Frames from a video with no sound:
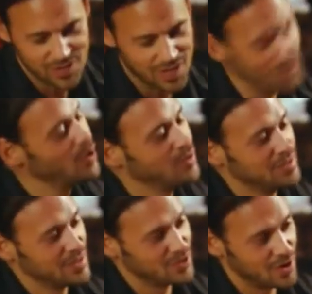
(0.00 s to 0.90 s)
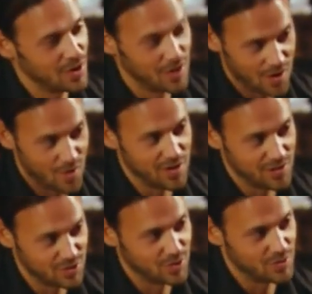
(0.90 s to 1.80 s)
once I know things are going
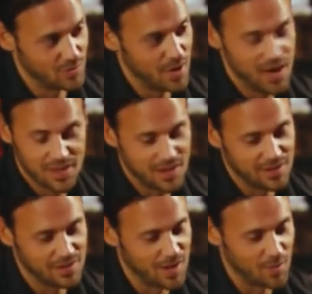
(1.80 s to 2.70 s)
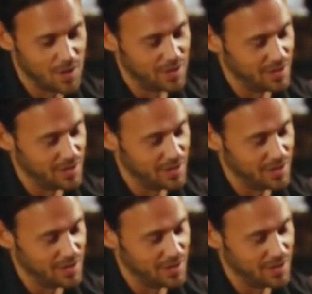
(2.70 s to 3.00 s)
a certain way, then I'm all